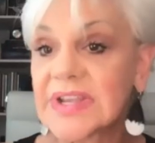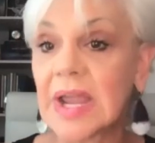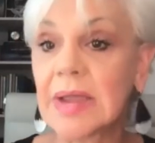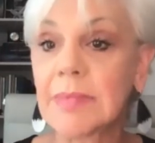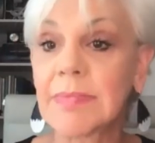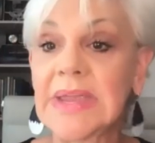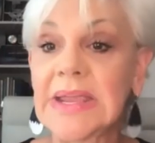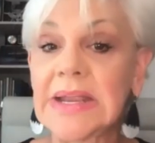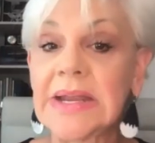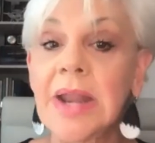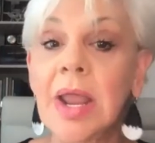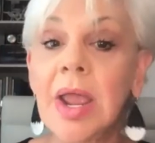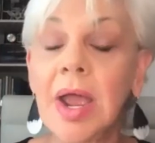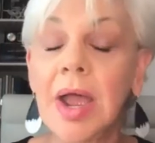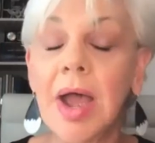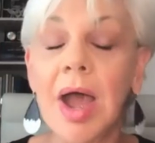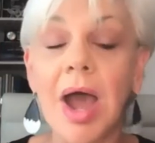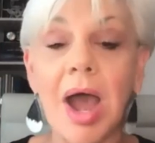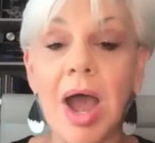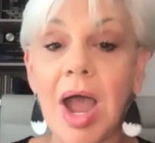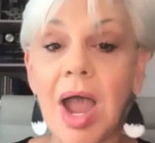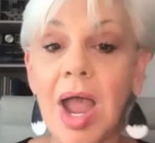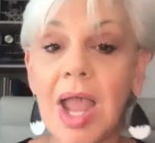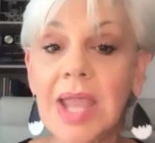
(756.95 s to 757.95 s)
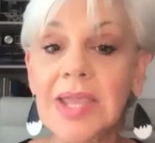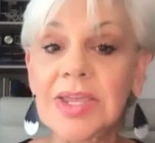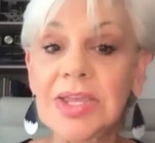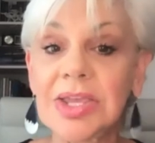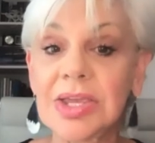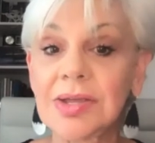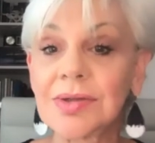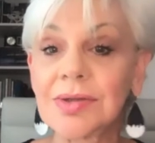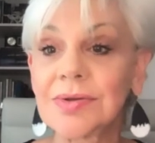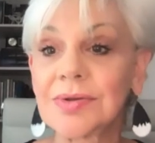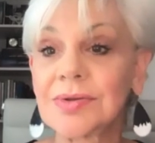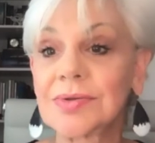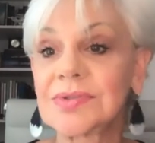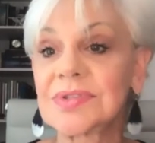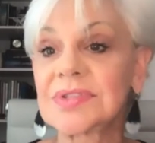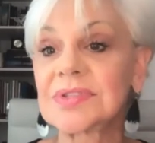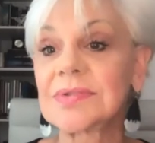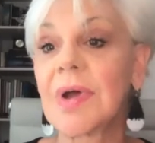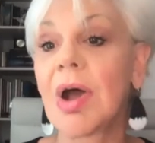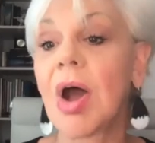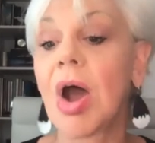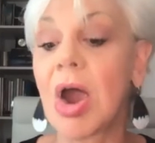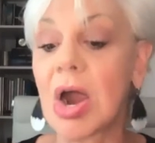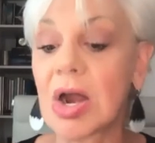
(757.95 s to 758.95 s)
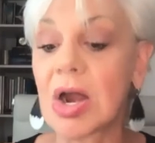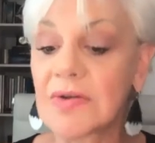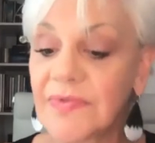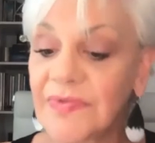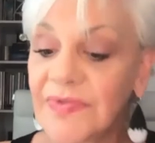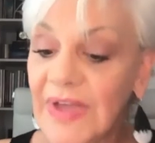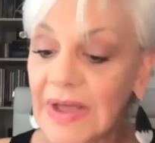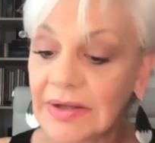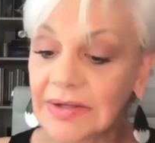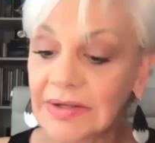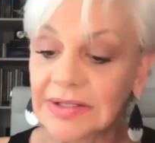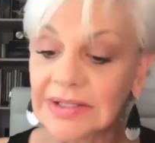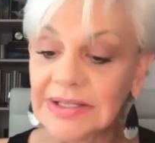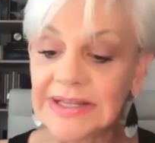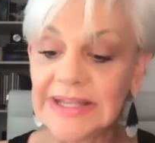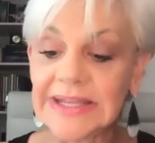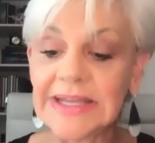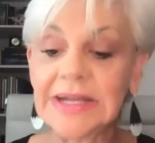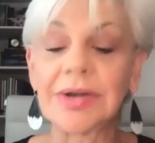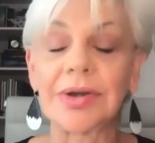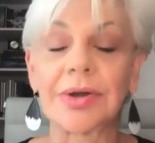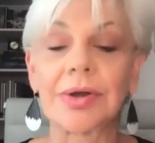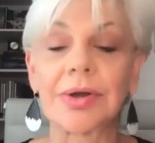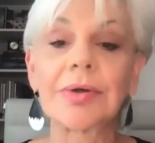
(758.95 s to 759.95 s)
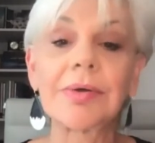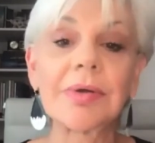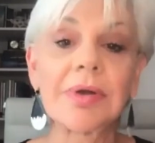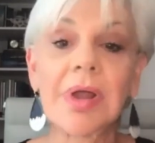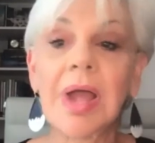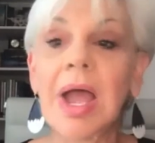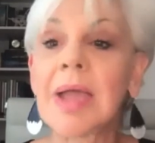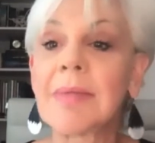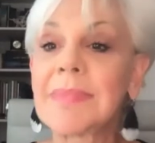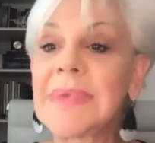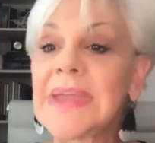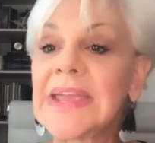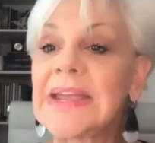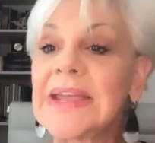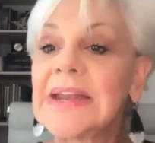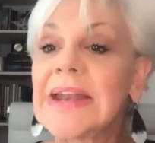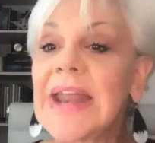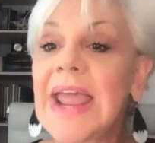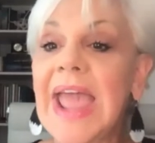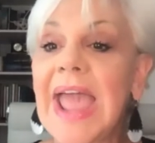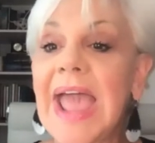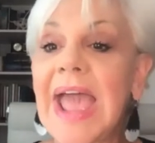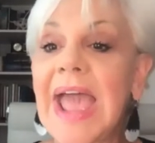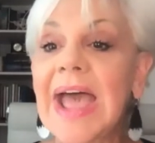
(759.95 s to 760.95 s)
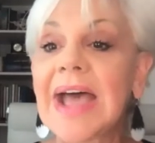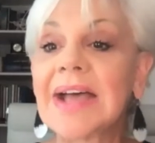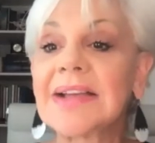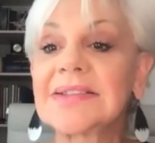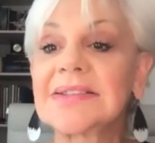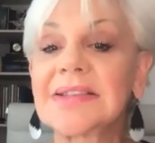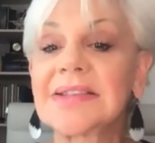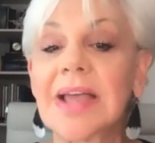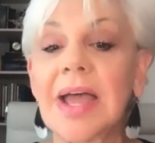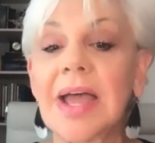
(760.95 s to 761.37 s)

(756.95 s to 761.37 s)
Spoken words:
I mean, I use heartfelt leader, as